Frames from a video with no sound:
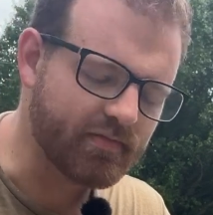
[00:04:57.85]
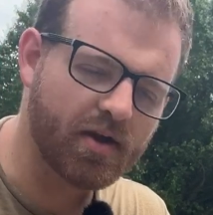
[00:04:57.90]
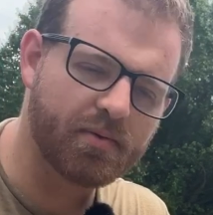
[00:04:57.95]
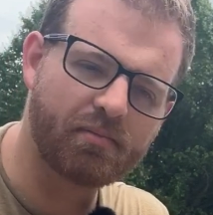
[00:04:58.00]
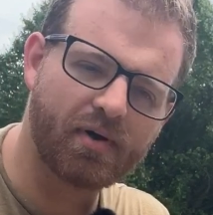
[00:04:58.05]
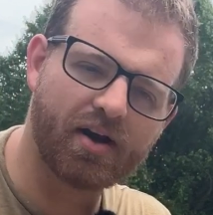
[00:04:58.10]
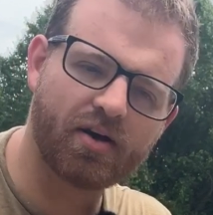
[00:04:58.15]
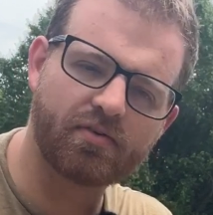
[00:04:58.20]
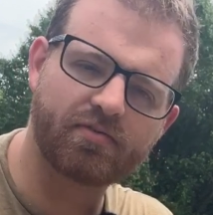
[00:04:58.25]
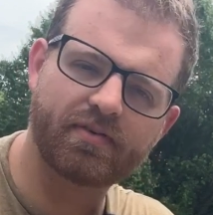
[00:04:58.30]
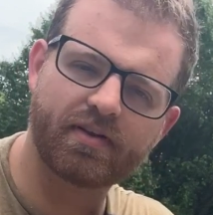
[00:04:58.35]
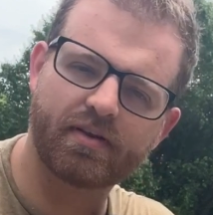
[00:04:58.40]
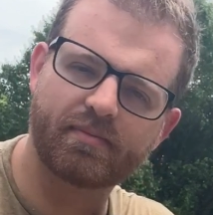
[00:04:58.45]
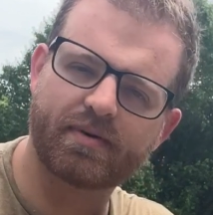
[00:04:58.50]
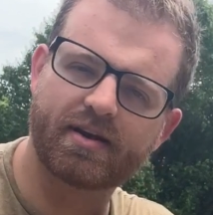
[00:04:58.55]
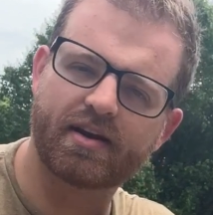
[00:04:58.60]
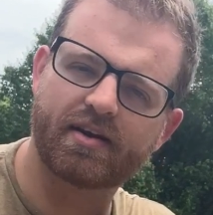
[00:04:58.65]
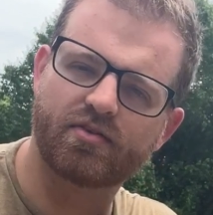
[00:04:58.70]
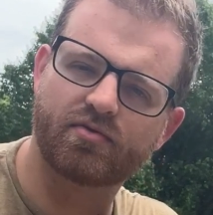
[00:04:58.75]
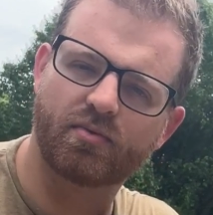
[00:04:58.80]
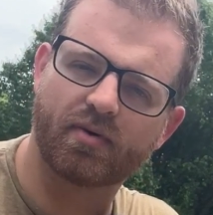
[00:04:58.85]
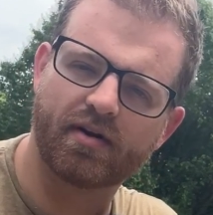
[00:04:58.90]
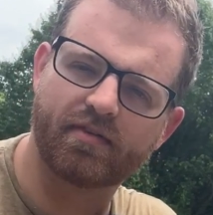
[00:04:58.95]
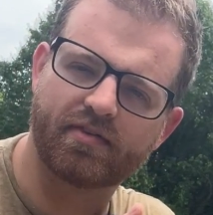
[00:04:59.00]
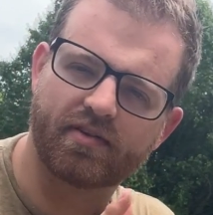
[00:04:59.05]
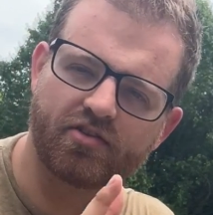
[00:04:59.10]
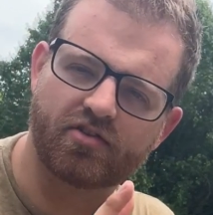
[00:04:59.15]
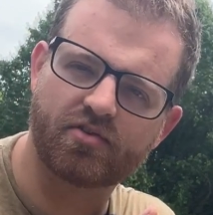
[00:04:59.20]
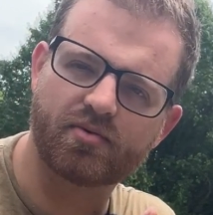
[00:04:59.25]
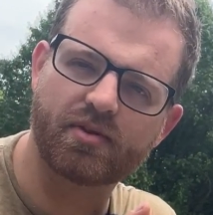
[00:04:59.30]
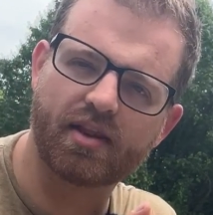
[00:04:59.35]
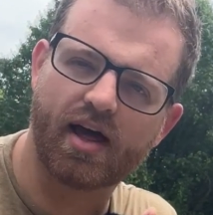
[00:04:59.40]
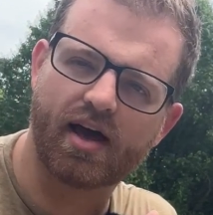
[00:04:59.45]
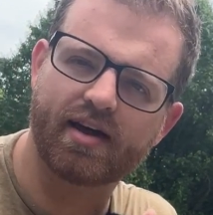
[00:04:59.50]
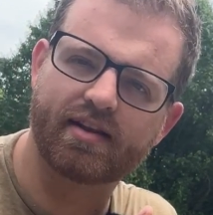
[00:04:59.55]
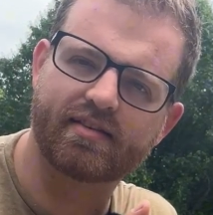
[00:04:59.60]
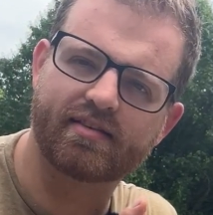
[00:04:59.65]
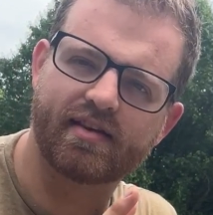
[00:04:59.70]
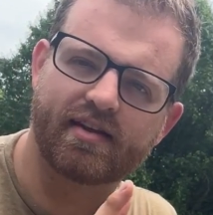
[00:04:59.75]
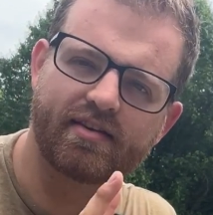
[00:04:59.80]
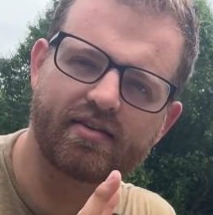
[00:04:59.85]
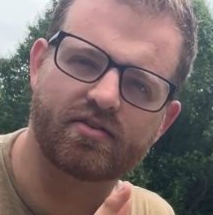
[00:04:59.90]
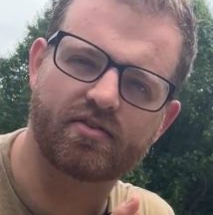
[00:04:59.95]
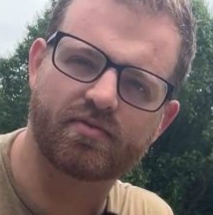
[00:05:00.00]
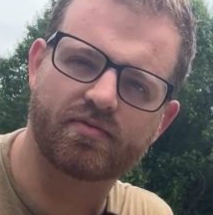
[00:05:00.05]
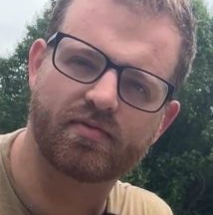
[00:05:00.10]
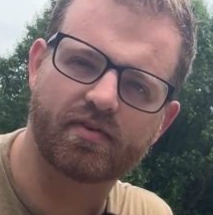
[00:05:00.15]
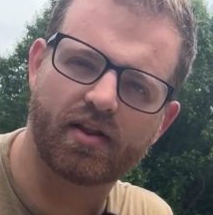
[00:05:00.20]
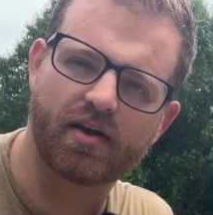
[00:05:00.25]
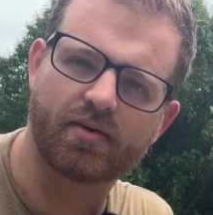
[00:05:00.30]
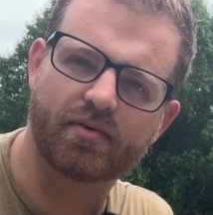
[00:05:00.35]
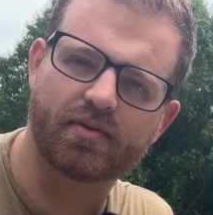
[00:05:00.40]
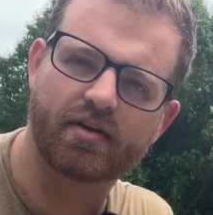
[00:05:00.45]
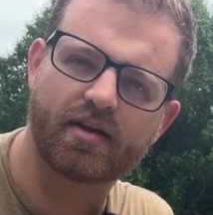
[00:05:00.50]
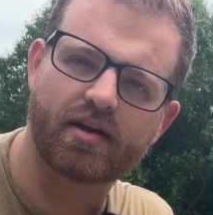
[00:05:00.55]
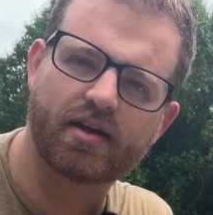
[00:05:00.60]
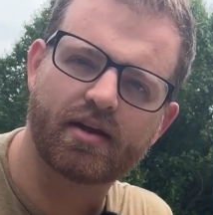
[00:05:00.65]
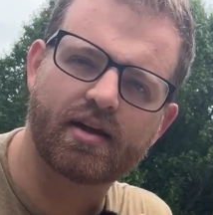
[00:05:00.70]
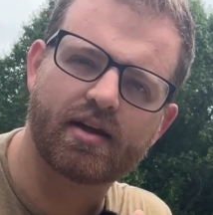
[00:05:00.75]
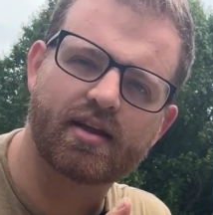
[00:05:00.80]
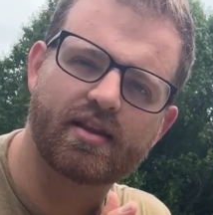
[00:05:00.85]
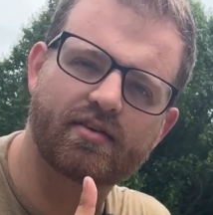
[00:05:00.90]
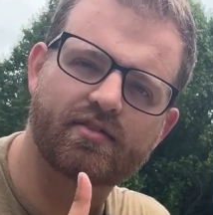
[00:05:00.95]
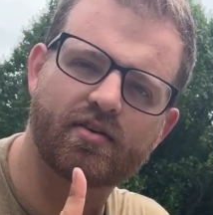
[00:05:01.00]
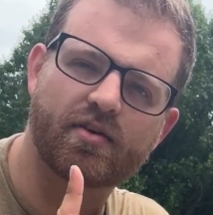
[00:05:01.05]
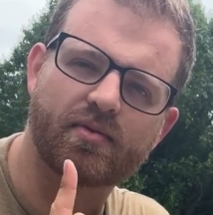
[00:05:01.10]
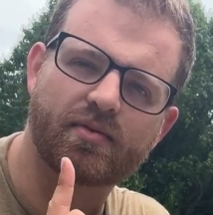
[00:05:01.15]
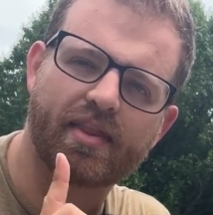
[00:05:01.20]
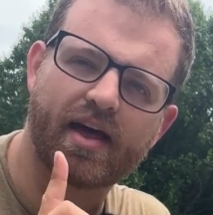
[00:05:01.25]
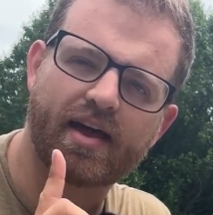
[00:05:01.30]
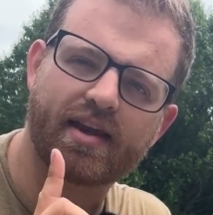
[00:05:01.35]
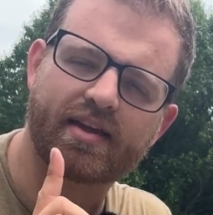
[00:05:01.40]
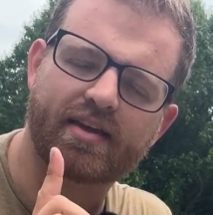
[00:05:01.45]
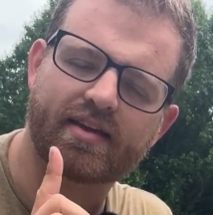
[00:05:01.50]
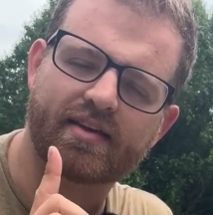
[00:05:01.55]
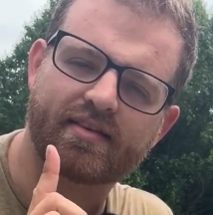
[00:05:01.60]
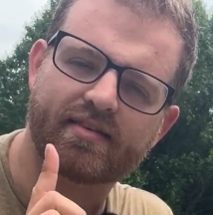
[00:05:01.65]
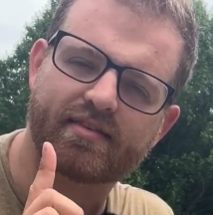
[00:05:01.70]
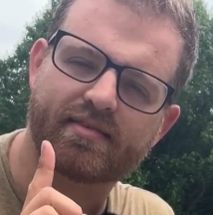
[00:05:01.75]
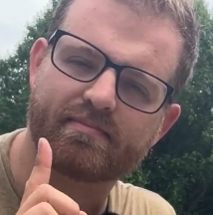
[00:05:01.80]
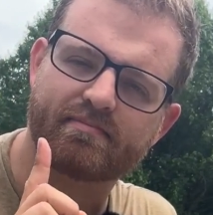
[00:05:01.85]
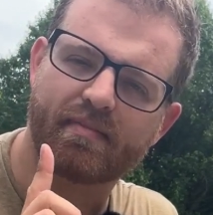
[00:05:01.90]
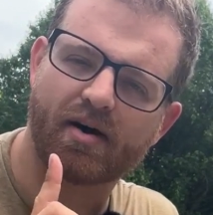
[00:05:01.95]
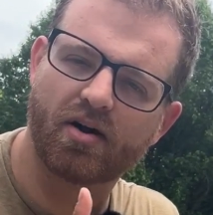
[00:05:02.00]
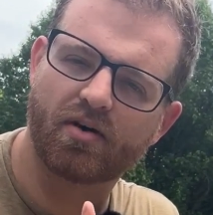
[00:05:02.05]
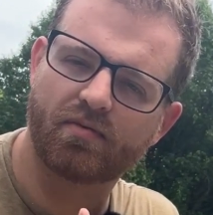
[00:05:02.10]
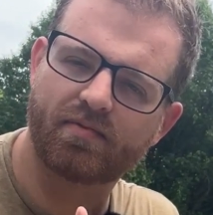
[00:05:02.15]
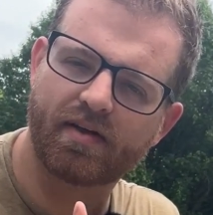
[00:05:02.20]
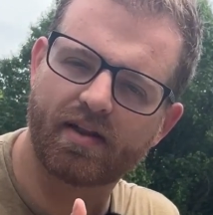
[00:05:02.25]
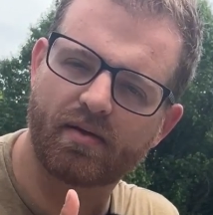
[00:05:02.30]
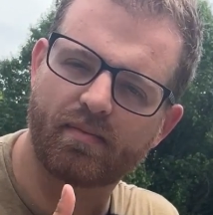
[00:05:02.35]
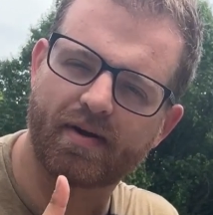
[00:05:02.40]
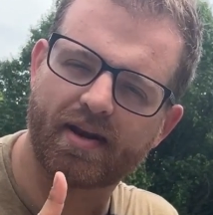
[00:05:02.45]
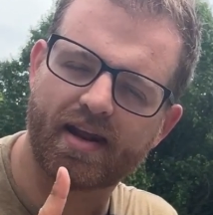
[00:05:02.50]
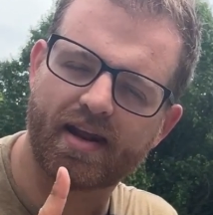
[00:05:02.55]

Monofilament is one of the two lines that do float. So that is monofilament